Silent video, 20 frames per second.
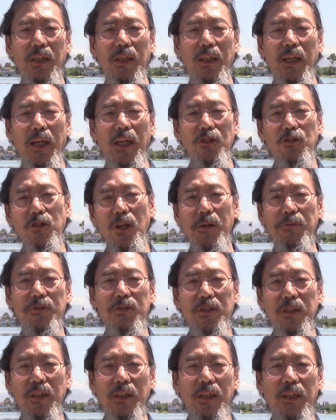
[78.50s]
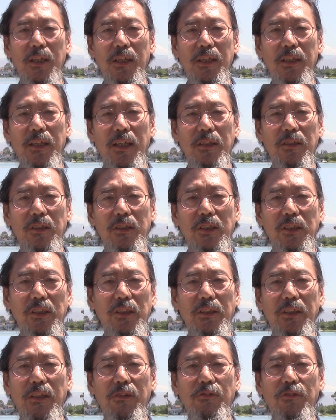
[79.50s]
As you have seen and
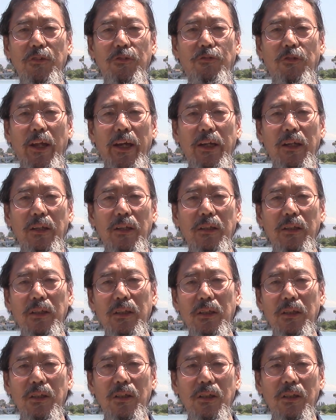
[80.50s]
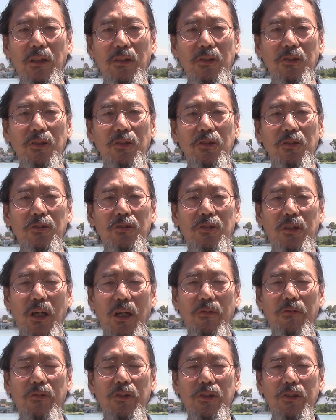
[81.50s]
heard and reflect on the news
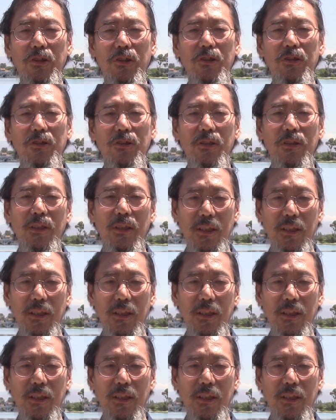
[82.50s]
coverages,